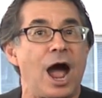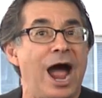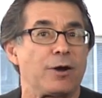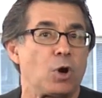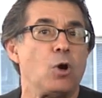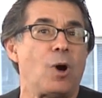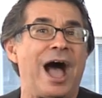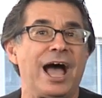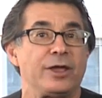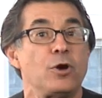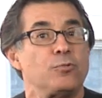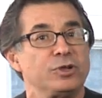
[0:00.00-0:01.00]

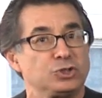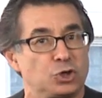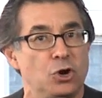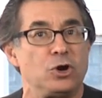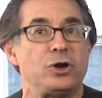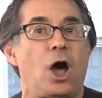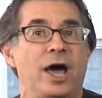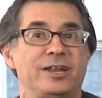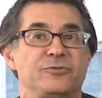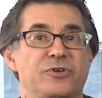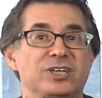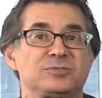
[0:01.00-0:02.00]
ROI, return on
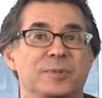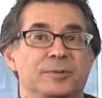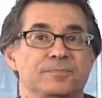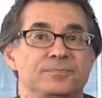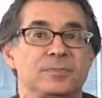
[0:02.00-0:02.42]
investment.